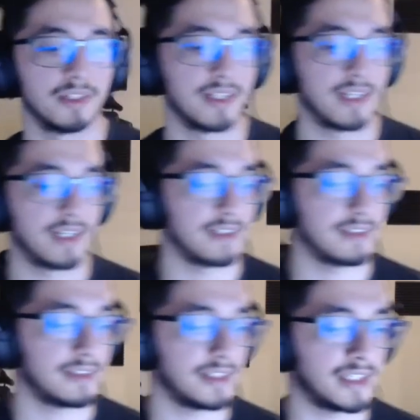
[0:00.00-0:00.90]
And
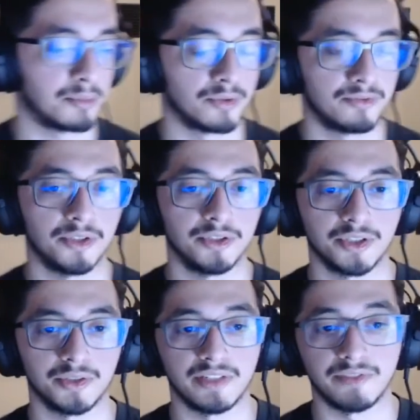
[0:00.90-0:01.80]
in a
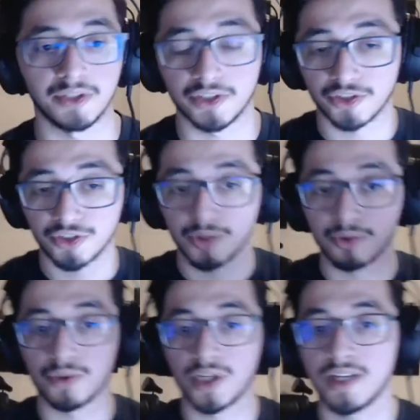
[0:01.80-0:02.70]
portfolio, if you could just
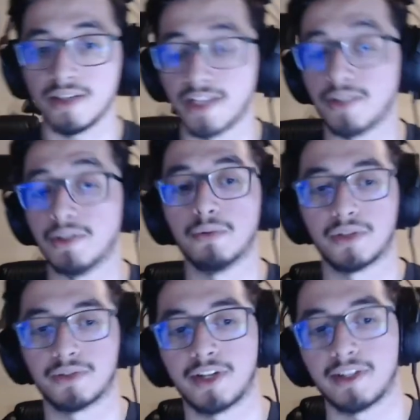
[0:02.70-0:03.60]
show that you know what
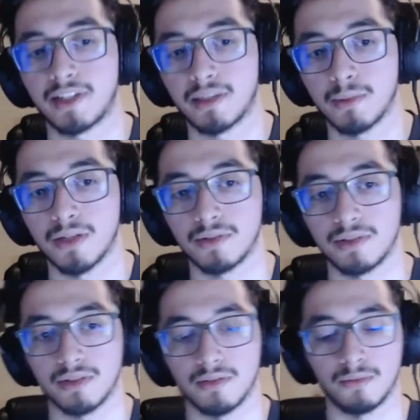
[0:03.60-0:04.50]
you're talking about,
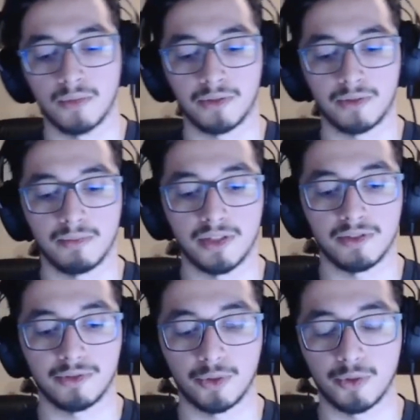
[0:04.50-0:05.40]
whether it be
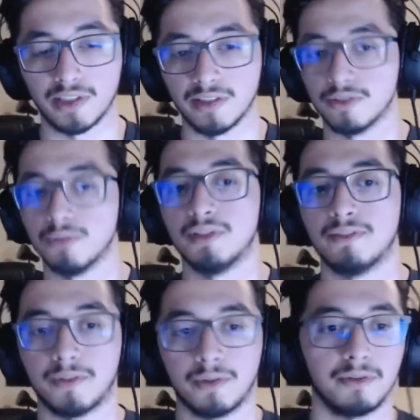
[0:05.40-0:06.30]
just going a little bit
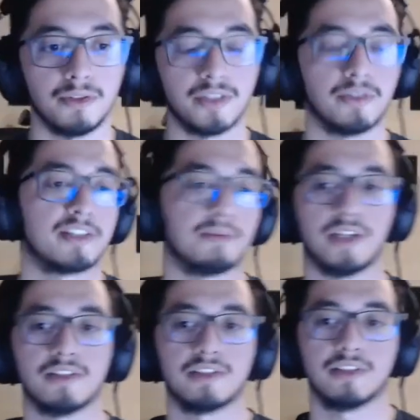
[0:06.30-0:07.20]
further in your
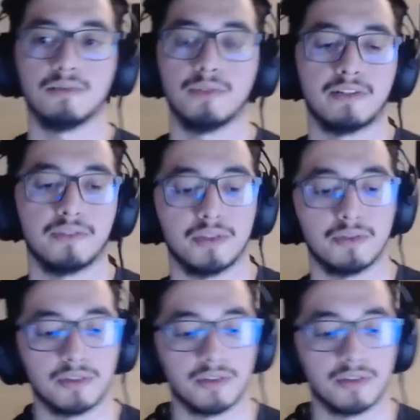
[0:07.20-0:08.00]
explanation whenever you're